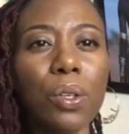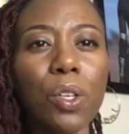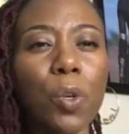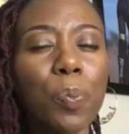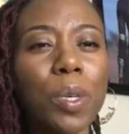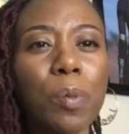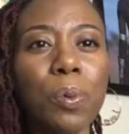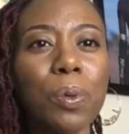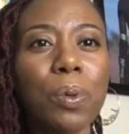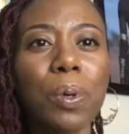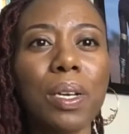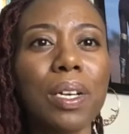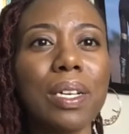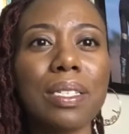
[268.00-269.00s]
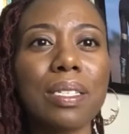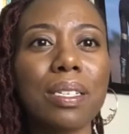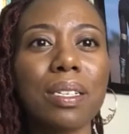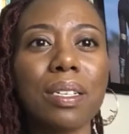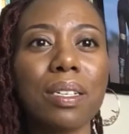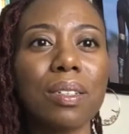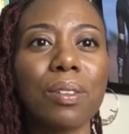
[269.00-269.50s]
people
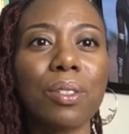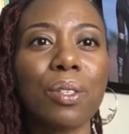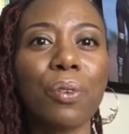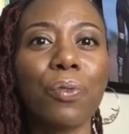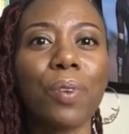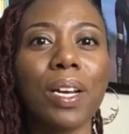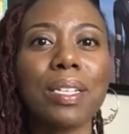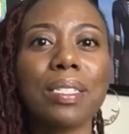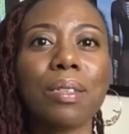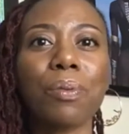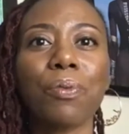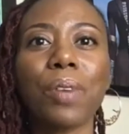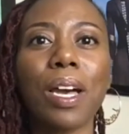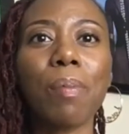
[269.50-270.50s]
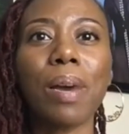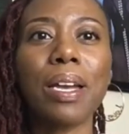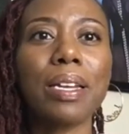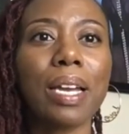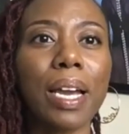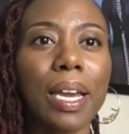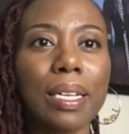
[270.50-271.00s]
to find some
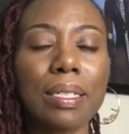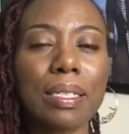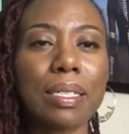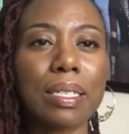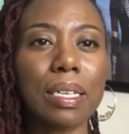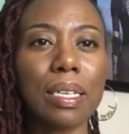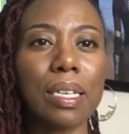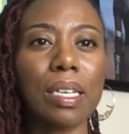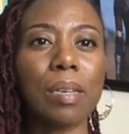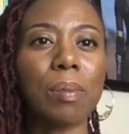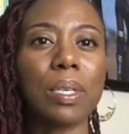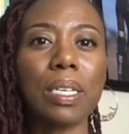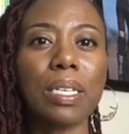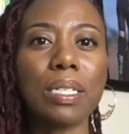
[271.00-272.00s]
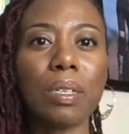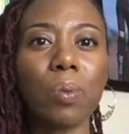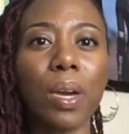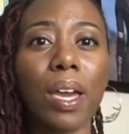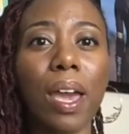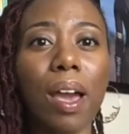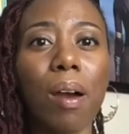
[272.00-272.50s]
fly-by-night scheme, easy
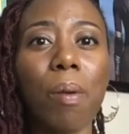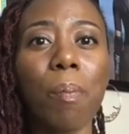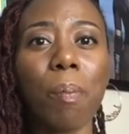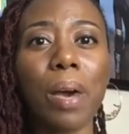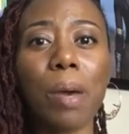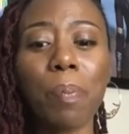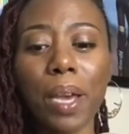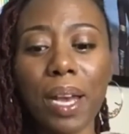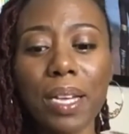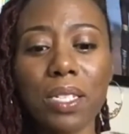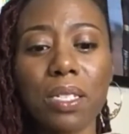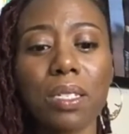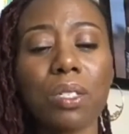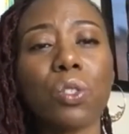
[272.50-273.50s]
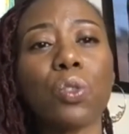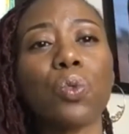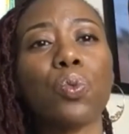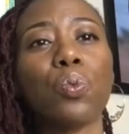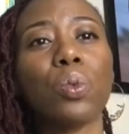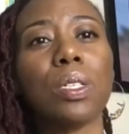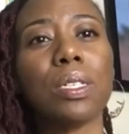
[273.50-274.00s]
way out. My passion is to
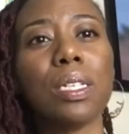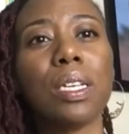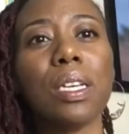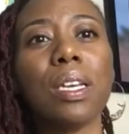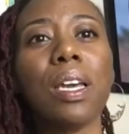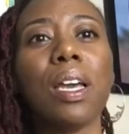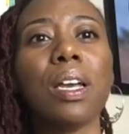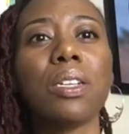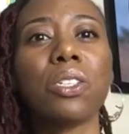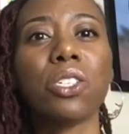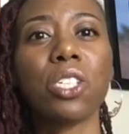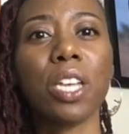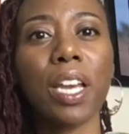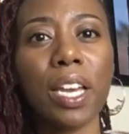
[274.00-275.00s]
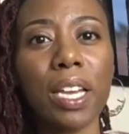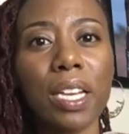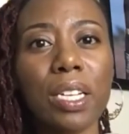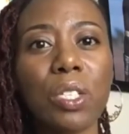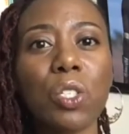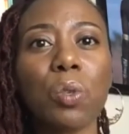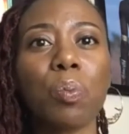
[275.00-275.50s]
really
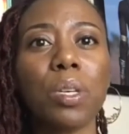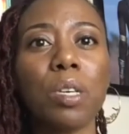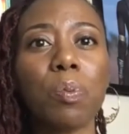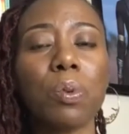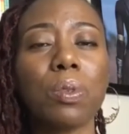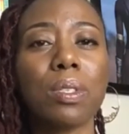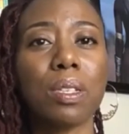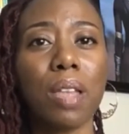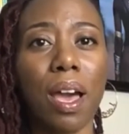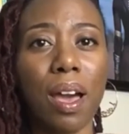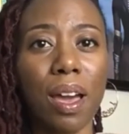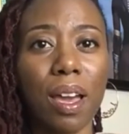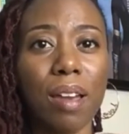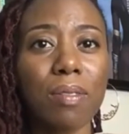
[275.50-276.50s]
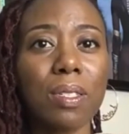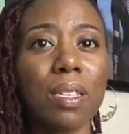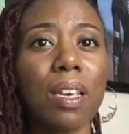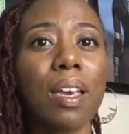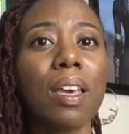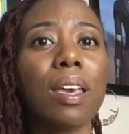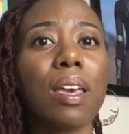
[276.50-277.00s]
change people's lives,
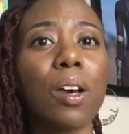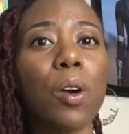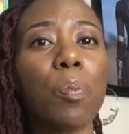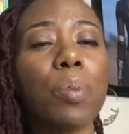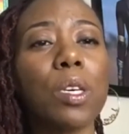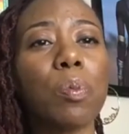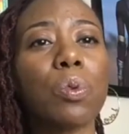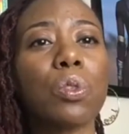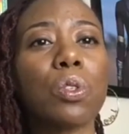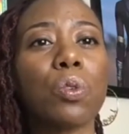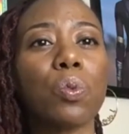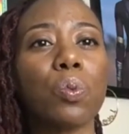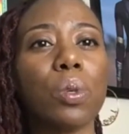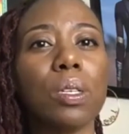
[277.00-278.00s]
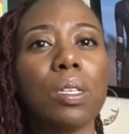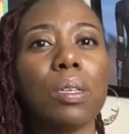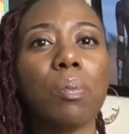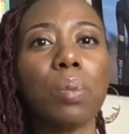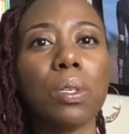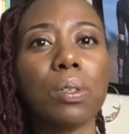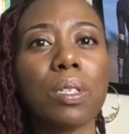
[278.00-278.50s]
help people to really
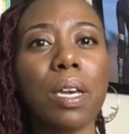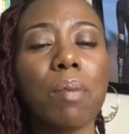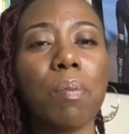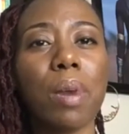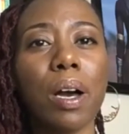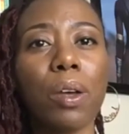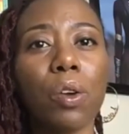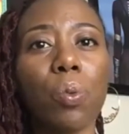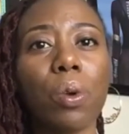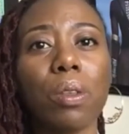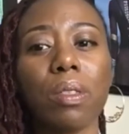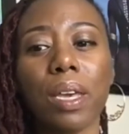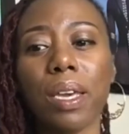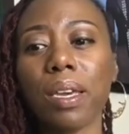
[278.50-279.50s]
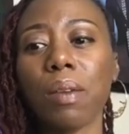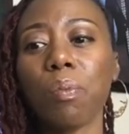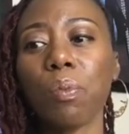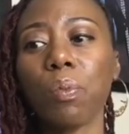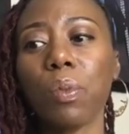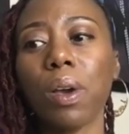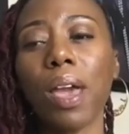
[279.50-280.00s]
build a model where they
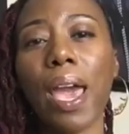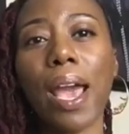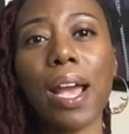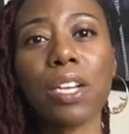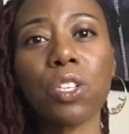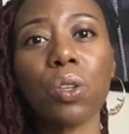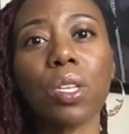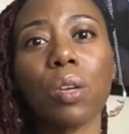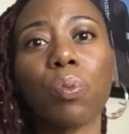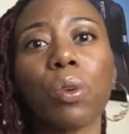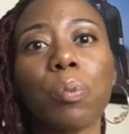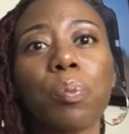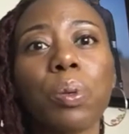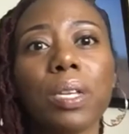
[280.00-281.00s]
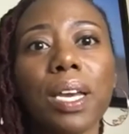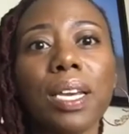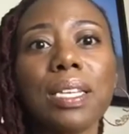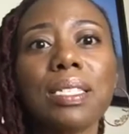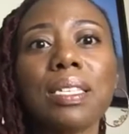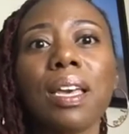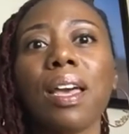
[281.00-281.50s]
can actually
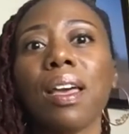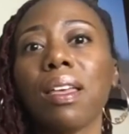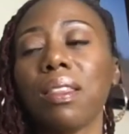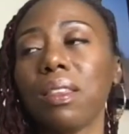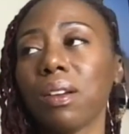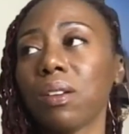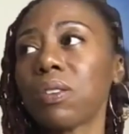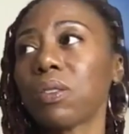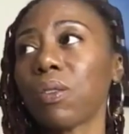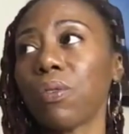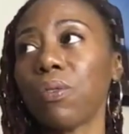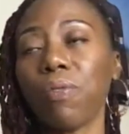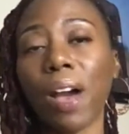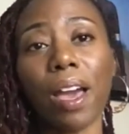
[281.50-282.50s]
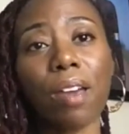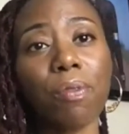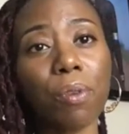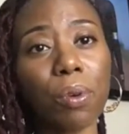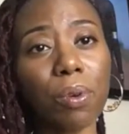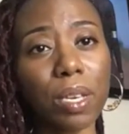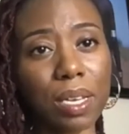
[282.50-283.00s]
replace their
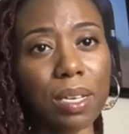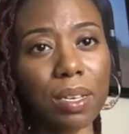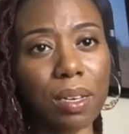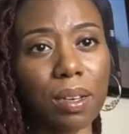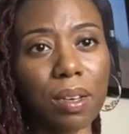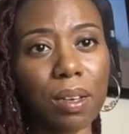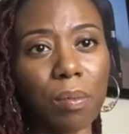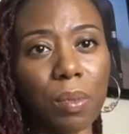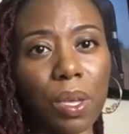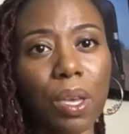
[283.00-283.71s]
survival income